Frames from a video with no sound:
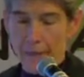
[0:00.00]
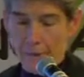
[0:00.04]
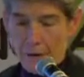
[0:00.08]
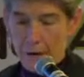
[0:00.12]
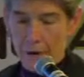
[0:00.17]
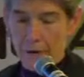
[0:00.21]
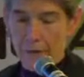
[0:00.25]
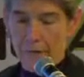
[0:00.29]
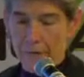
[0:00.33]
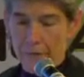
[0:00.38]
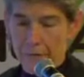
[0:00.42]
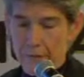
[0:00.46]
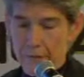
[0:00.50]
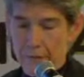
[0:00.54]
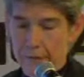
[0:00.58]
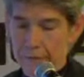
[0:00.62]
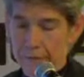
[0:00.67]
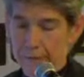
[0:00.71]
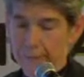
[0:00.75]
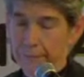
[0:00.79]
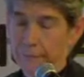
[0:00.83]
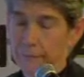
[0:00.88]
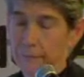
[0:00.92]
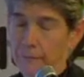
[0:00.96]
of
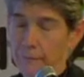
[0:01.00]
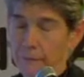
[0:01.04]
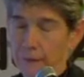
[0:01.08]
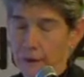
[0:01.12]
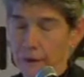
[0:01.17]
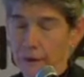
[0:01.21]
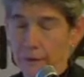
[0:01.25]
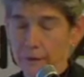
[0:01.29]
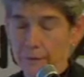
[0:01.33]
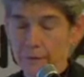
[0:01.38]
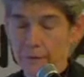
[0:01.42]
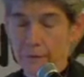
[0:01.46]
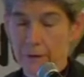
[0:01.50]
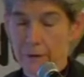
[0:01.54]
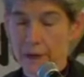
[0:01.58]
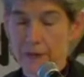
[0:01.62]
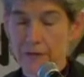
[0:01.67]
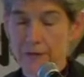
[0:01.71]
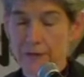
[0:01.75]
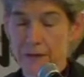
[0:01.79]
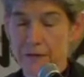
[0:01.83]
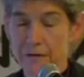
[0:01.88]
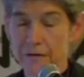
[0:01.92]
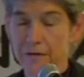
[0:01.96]

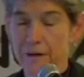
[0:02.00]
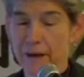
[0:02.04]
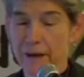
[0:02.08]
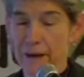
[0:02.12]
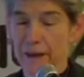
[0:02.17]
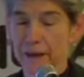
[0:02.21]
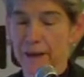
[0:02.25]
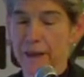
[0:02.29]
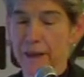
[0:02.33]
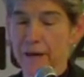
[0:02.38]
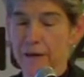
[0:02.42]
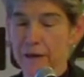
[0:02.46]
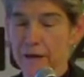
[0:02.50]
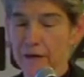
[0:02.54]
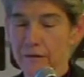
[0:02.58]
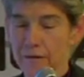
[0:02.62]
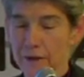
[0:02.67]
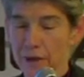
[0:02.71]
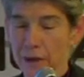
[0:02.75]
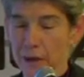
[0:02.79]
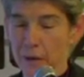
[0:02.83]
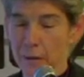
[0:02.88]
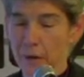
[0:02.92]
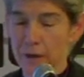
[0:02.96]
identifying and
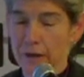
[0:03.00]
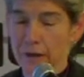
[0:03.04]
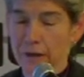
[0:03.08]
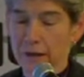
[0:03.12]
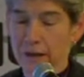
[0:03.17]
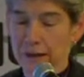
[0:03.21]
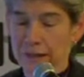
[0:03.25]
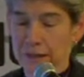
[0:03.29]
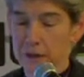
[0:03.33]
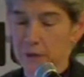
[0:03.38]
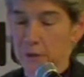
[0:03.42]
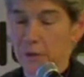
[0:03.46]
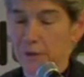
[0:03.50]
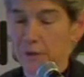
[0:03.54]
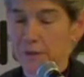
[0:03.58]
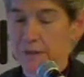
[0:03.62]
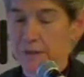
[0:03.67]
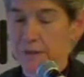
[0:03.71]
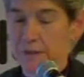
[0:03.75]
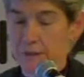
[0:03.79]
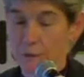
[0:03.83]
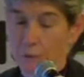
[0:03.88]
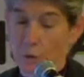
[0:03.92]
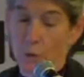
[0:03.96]
evaluating
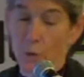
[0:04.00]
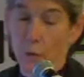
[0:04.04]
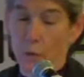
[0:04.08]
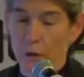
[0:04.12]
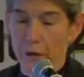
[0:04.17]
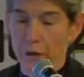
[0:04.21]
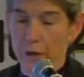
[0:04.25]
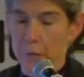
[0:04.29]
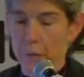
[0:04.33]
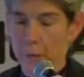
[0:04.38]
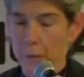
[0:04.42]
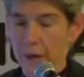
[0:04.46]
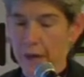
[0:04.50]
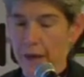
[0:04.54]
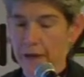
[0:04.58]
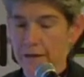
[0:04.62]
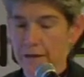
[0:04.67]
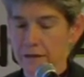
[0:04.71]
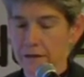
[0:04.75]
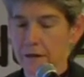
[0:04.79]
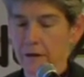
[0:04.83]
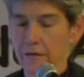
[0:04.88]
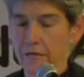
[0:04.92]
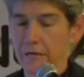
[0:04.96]
consequences or
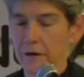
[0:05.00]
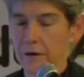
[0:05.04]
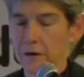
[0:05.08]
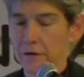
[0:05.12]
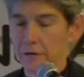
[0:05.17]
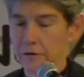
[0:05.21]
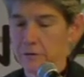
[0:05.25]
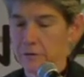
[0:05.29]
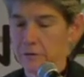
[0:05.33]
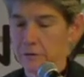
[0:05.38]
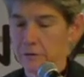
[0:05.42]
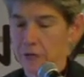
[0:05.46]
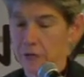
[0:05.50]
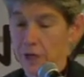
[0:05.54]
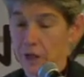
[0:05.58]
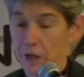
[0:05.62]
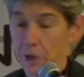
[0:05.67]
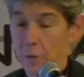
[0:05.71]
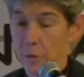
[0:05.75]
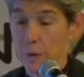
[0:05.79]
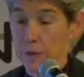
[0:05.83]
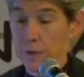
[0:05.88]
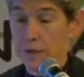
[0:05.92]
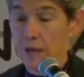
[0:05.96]
impacts of the
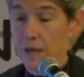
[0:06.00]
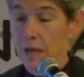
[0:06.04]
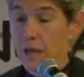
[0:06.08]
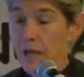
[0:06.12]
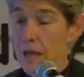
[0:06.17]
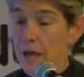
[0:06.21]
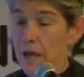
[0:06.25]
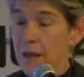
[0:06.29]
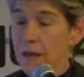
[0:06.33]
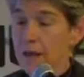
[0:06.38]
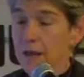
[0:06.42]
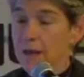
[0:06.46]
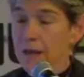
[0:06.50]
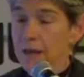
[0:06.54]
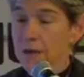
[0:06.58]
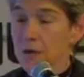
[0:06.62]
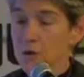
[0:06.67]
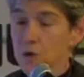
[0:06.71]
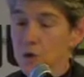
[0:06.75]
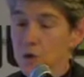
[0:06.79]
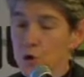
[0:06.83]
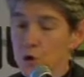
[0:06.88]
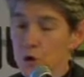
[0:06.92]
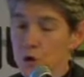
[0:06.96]
development. In
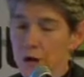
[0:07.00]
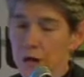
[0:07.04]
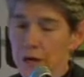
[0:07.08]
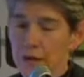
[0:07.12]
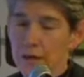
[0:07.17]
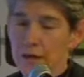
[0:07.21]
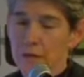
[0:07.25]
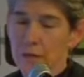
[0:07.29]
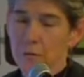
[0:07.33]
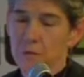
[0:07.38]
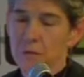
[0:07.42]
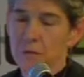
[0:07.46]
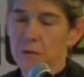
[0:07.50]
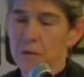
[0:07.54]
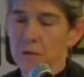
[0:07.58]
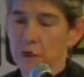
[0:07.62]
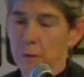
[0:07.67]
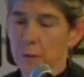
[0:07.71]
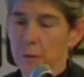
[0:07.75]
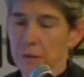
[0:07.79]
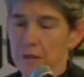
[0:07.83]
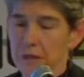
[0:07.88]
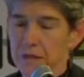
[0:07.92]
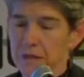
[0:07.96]
Ukraine, it was a
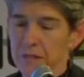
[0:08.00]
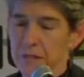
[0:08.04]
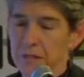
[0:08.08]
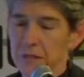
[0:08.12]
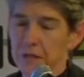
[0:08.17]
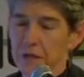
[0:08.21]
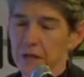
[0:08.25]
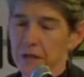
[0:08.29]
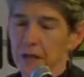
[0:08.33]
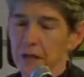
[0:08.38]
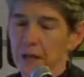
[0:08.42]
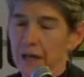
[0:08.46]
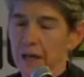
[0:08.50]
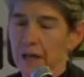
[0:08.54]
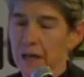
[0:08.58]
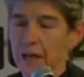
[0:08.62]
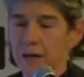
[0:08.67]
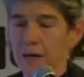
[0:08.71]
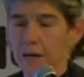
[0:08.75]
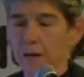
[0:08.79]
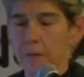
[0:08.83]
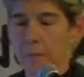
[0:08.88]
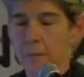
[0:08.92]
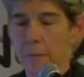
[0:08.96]
little bit different.
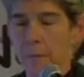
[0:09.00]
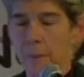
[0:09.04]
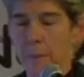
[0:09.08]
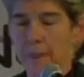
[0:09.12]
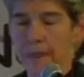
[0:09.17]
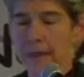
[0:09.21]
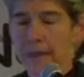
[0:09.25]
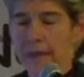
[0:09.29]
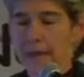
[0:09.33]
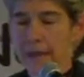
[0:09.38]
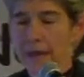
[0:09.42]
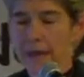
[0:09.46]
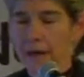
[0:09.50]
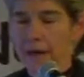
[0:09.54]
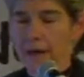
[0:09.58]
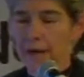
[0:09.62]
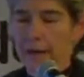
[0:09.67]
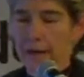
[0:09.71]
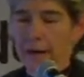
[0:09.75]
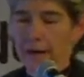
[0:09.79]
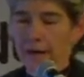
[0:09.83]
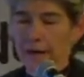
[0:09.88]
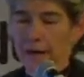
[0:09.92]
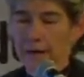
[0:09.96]
They had
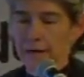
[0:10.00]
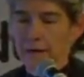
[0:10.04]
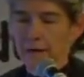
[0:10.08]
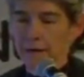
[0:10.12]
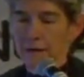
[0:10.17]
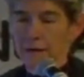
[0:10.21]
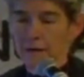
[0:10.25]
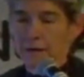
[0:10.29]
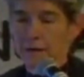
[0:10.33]
a